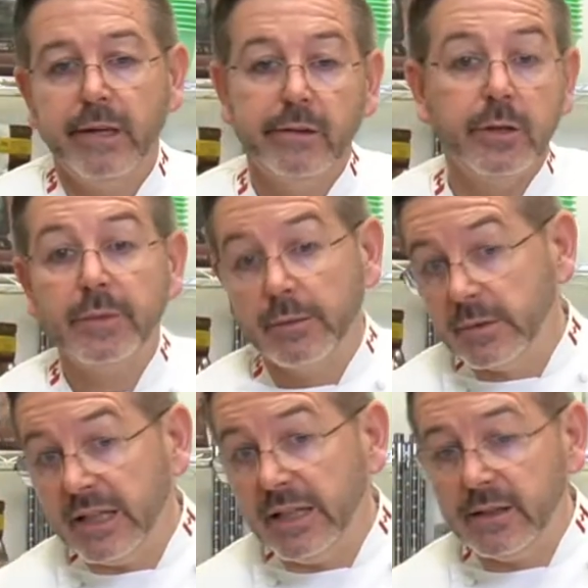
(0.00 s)

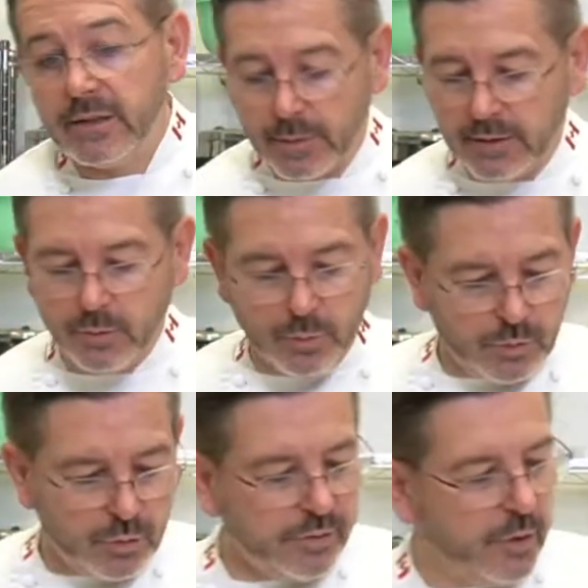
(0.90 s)
Sometimes leaks. I mean,
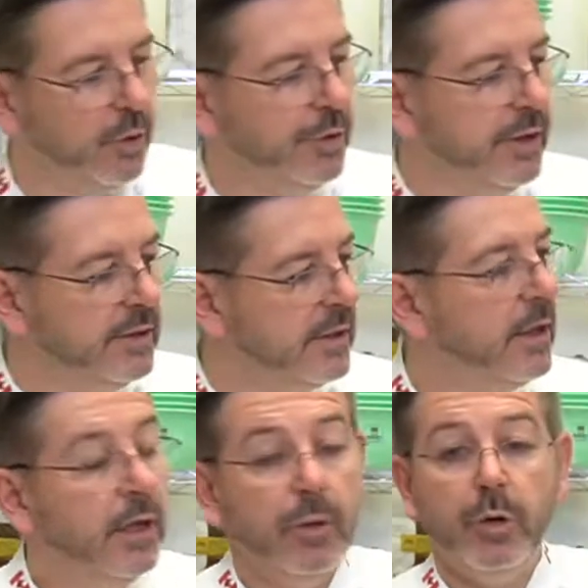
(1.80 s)
to avoid all this,
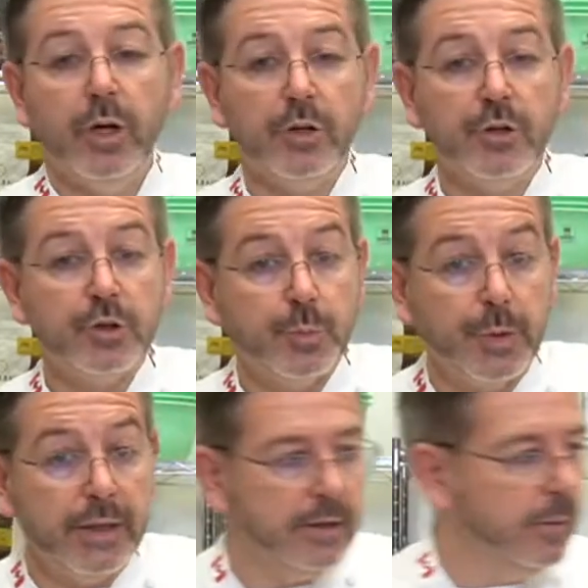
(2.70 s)
we're going to just preheat